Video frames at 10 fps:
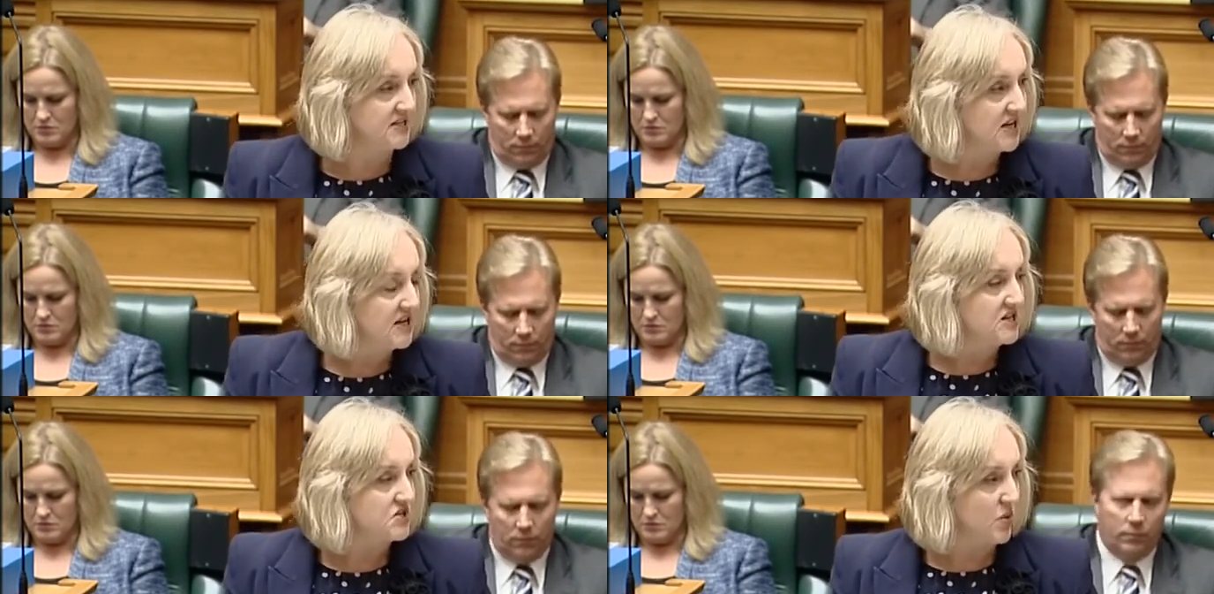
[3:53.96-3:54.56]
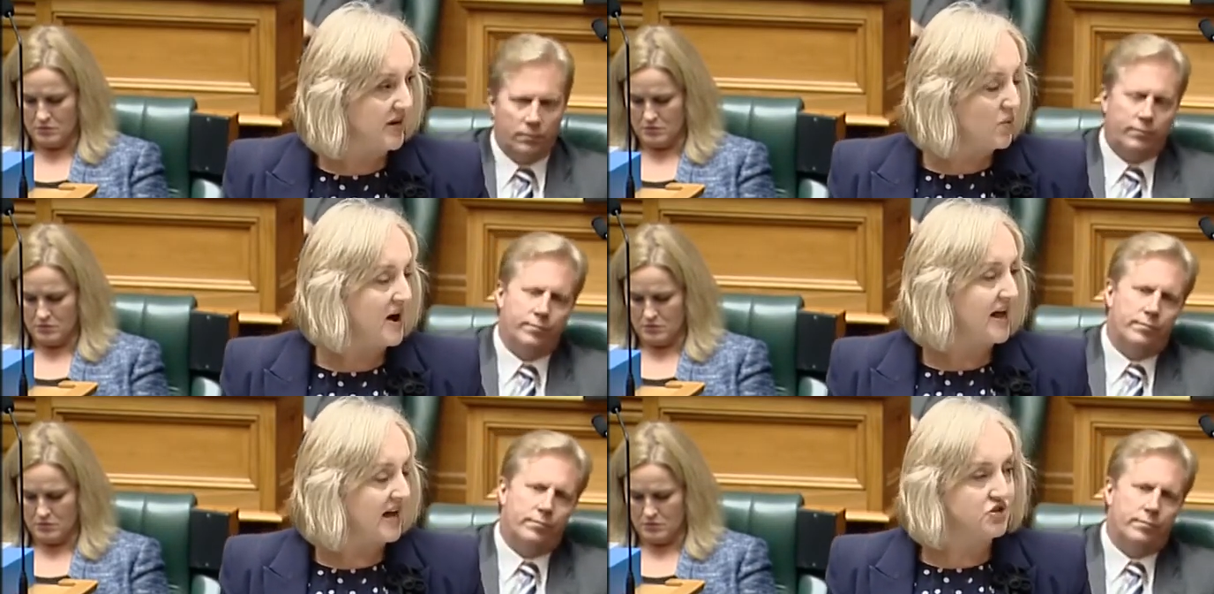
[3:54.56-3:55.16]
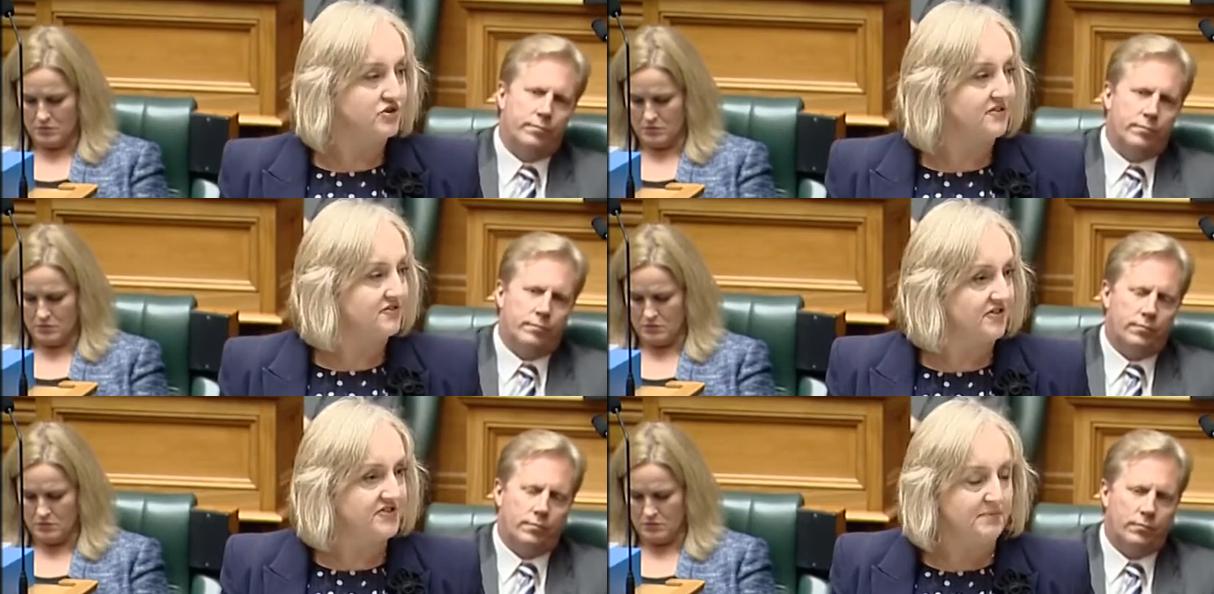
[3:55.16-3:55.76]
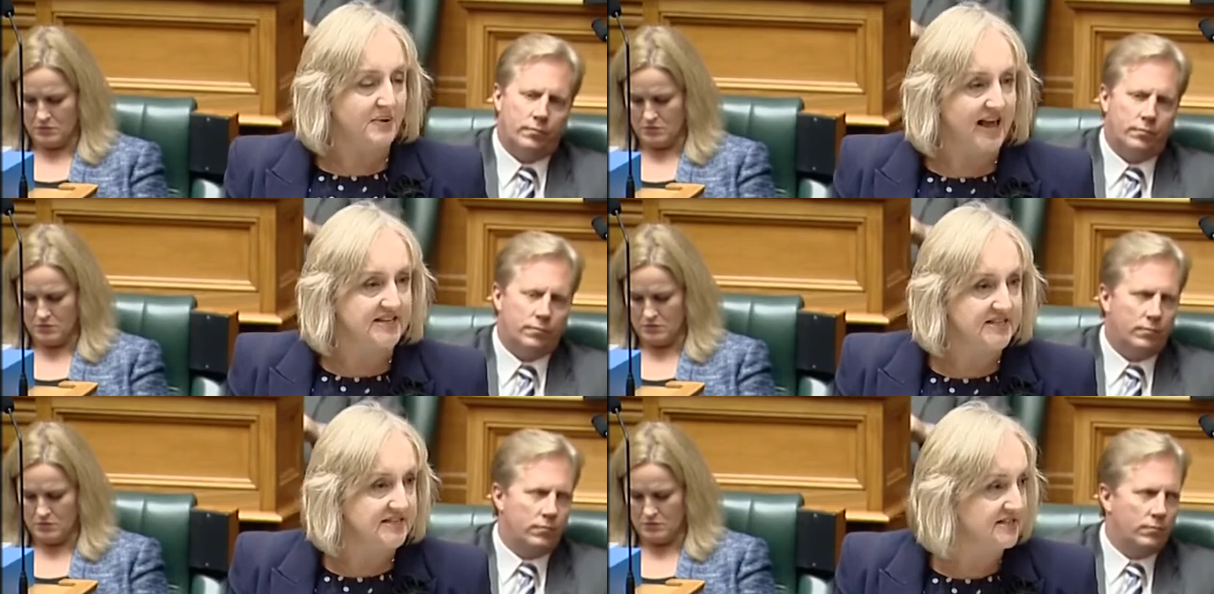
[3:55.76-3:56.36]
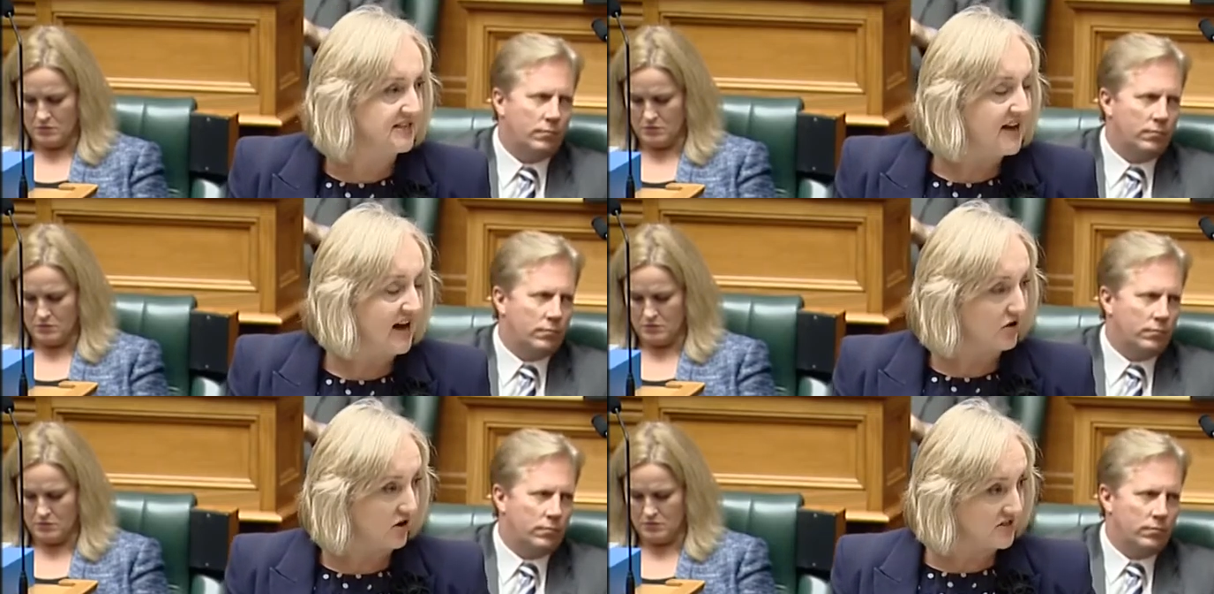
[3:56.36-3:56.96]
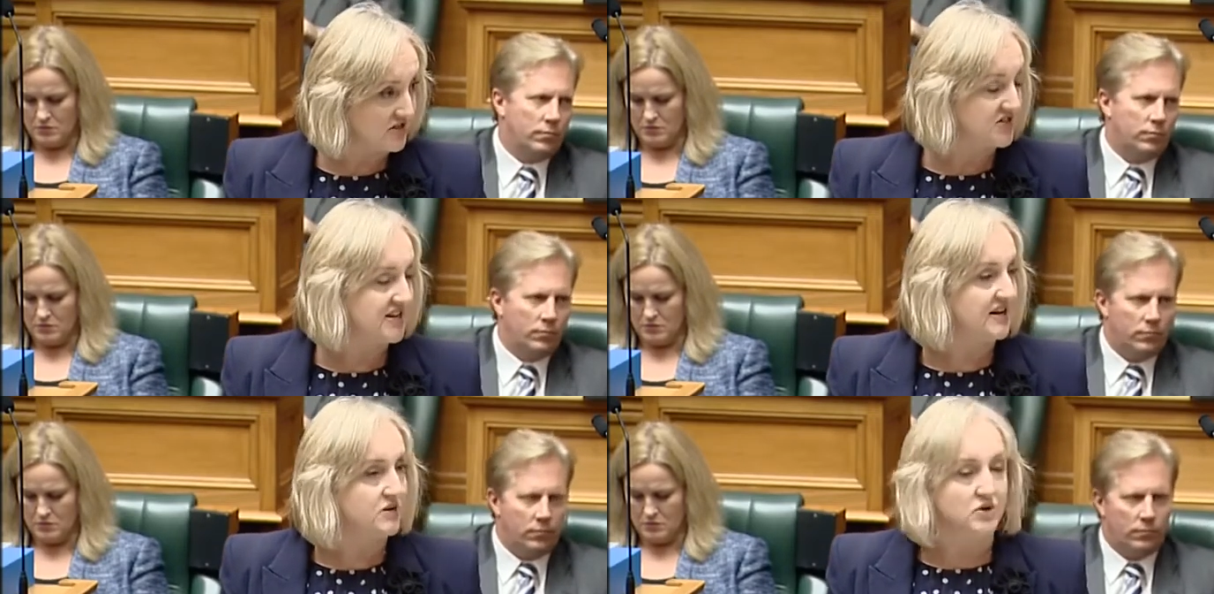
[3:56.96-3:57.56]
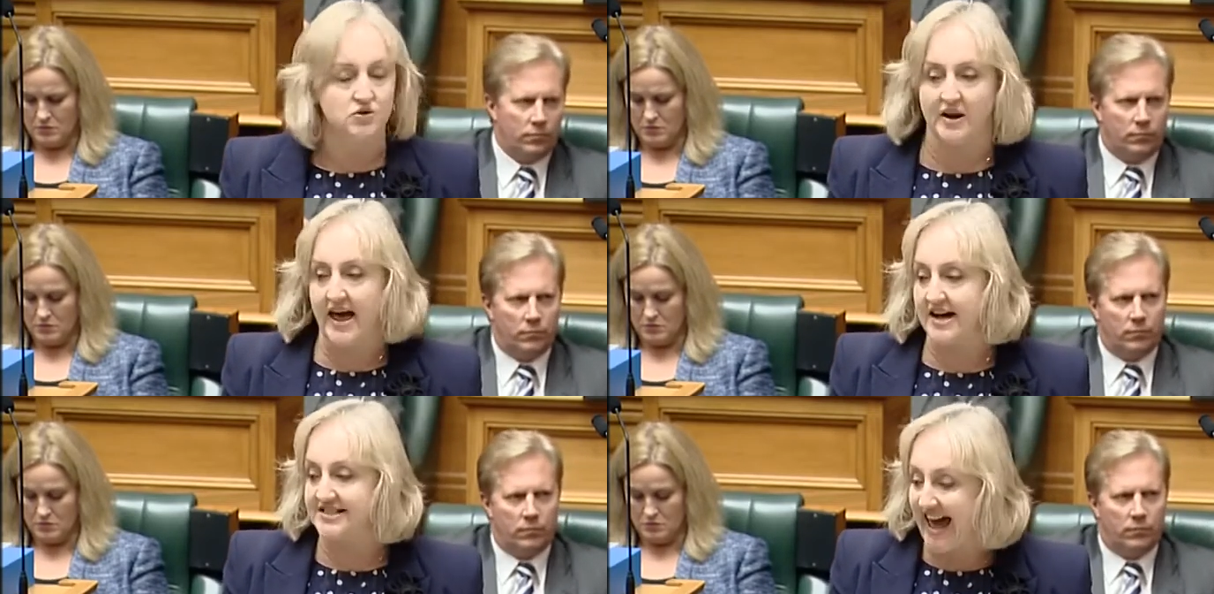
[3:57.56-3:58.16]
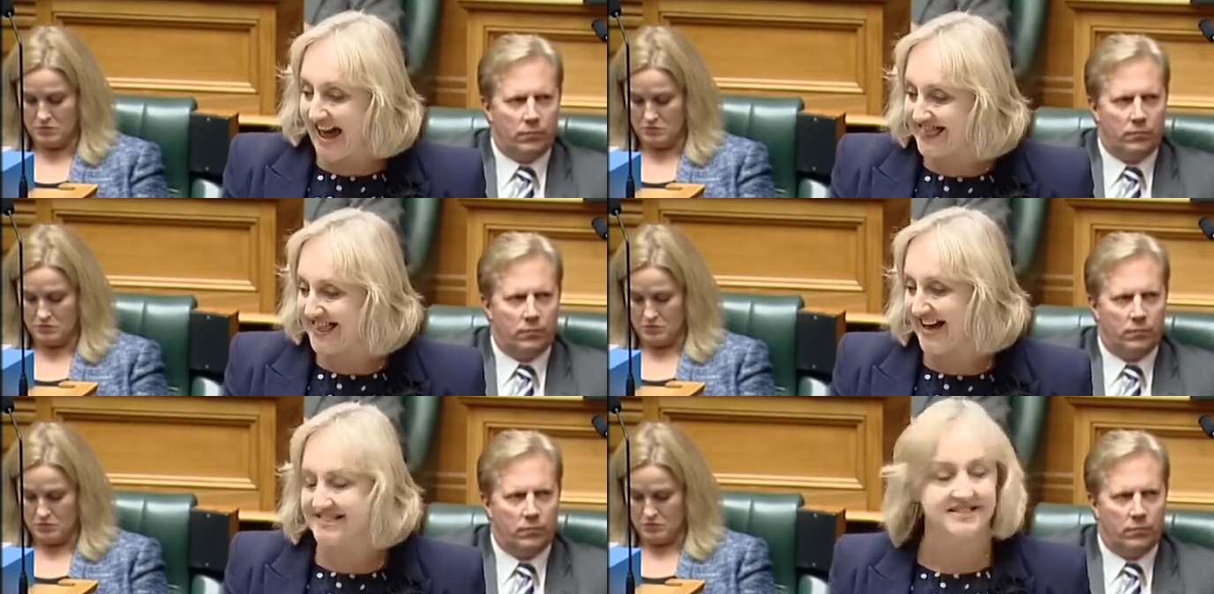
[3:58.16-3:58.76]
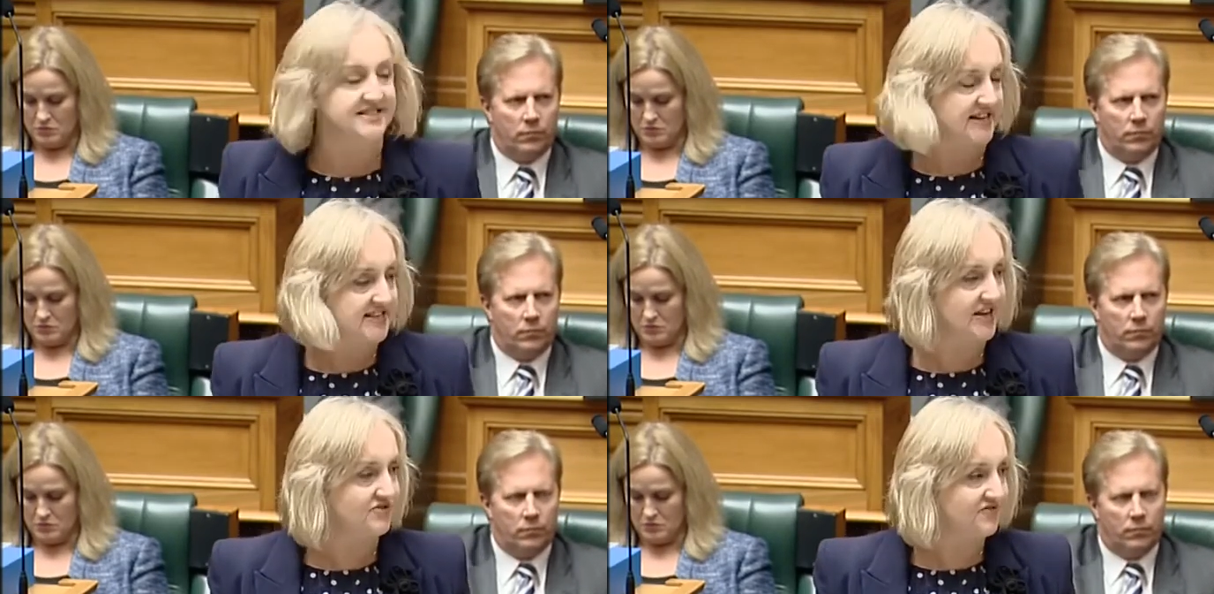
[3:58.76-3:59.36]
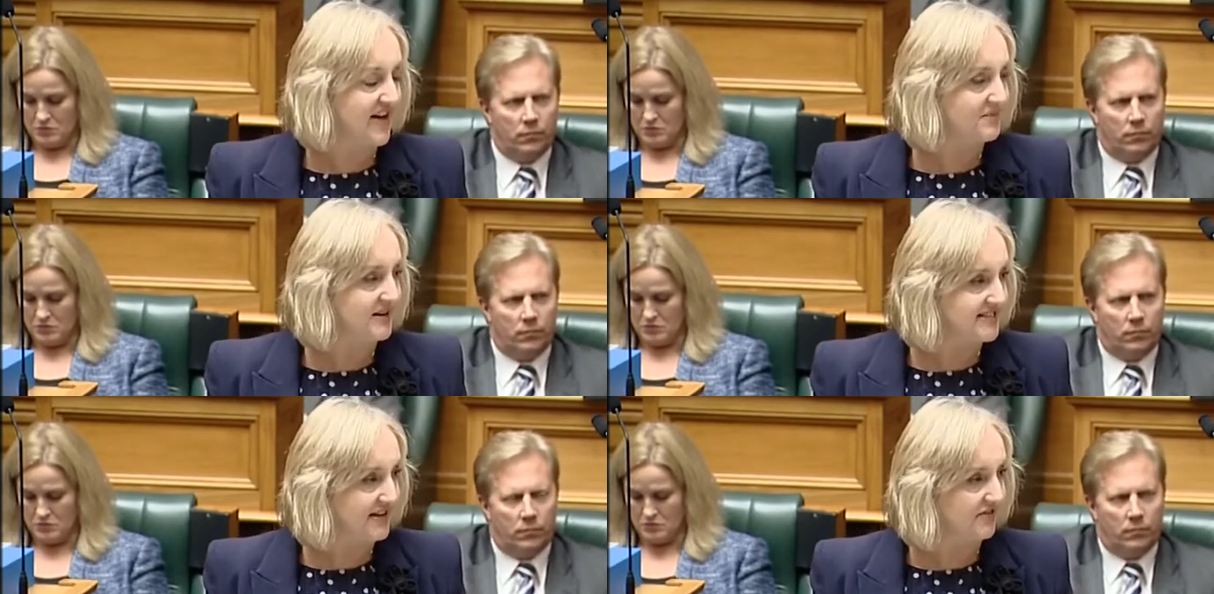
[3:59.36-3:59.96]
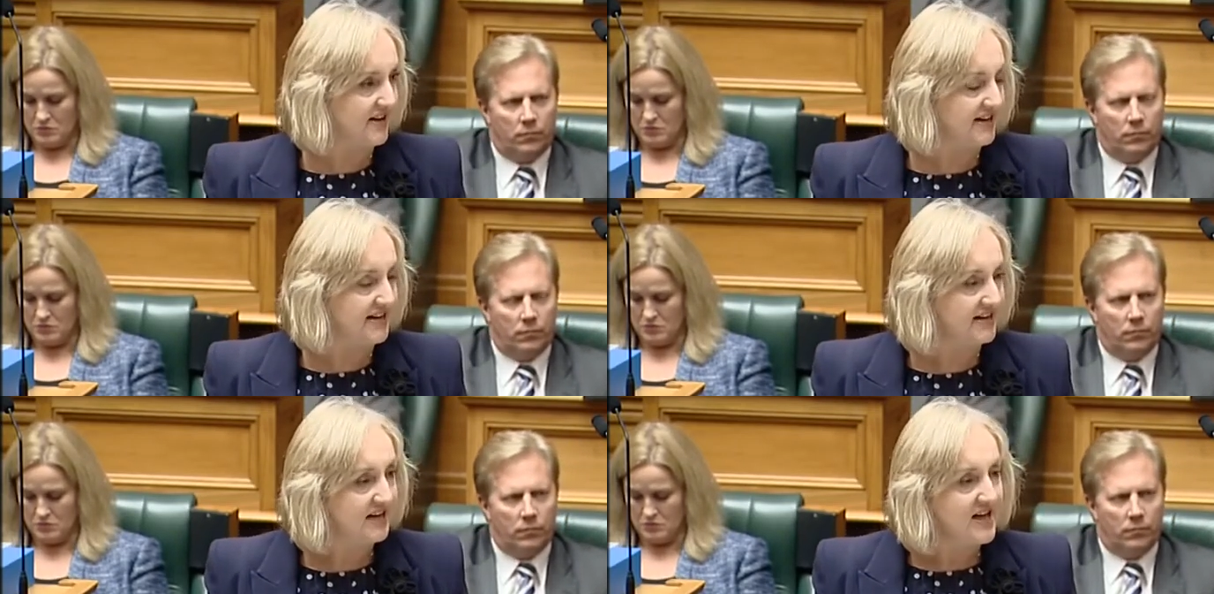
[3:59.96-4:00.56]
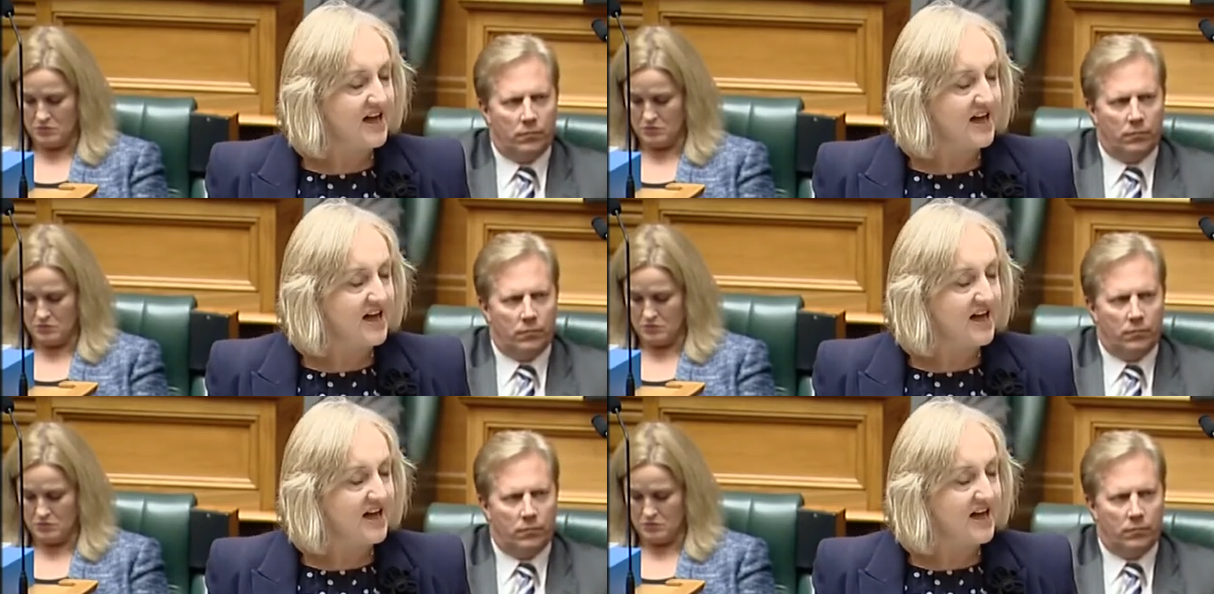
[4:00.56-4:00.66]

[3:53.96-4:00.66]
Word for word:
Speaker 1: 2,150 places That's right. That's across right. New Zealand, which will house 8,600 families every year, yeah. and